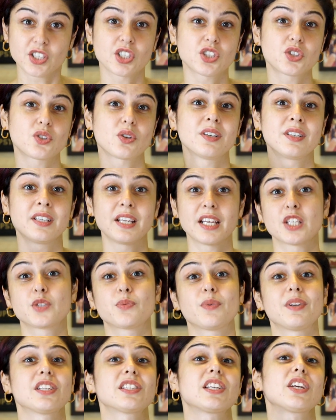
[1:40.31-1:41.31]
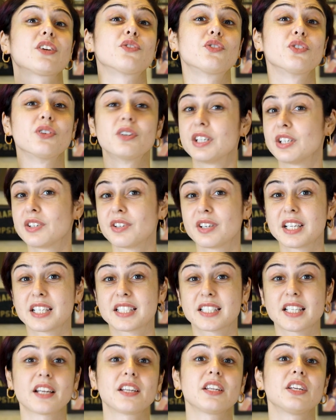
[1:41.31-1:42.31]
just on days when it's like really
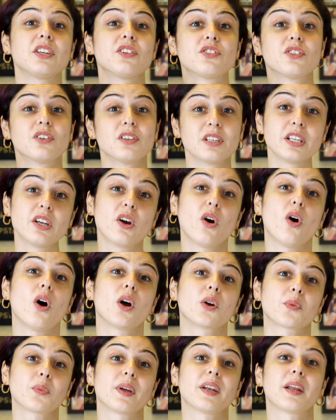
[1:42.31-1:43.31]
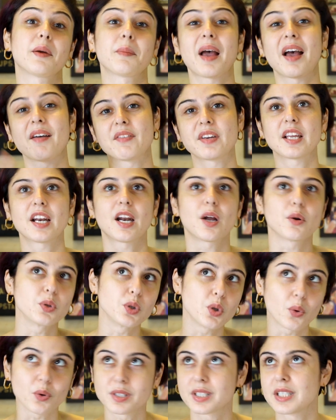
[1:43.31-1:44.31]
sunny, really hot, when I'm having an
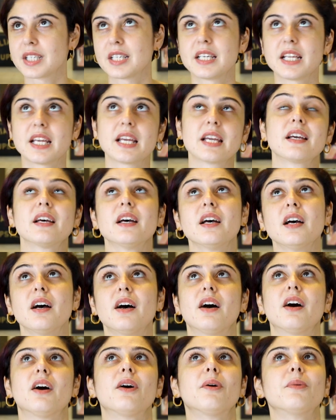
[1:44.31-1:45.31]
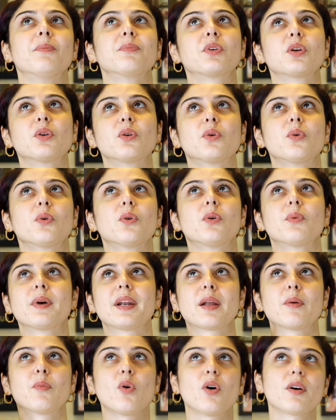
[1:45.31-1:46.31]
outdoorsy day, you know, when
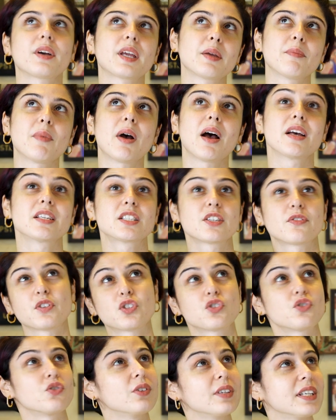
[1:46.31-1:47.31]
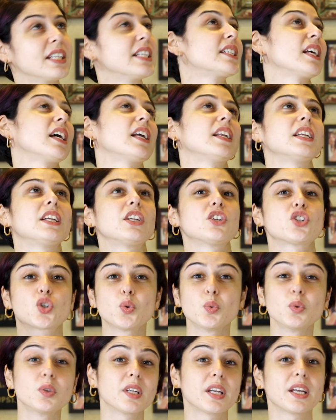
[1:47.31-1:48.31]
I'm walking miles, if it's really sunny,
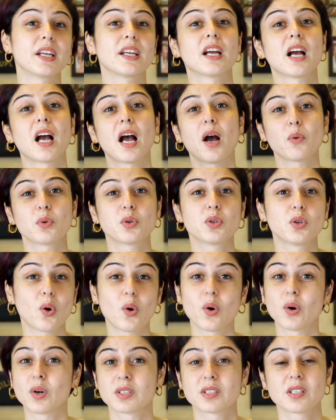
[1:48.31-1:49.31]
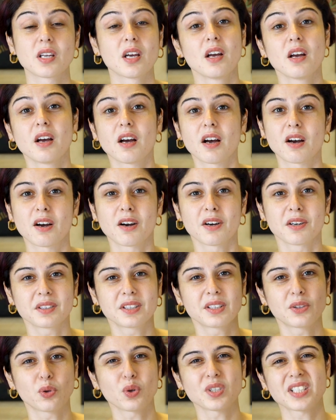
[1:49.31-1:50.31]
shooting, outdoors.
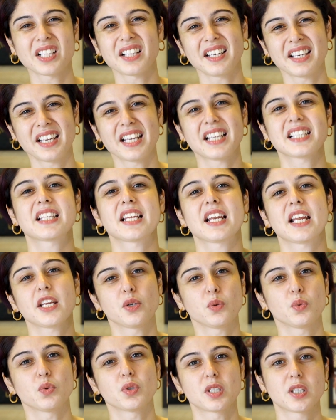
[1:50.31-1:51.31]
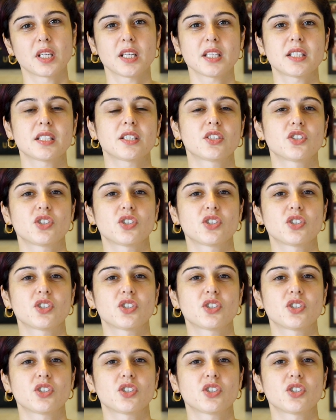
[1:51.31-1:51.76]
Those are the days that I use this.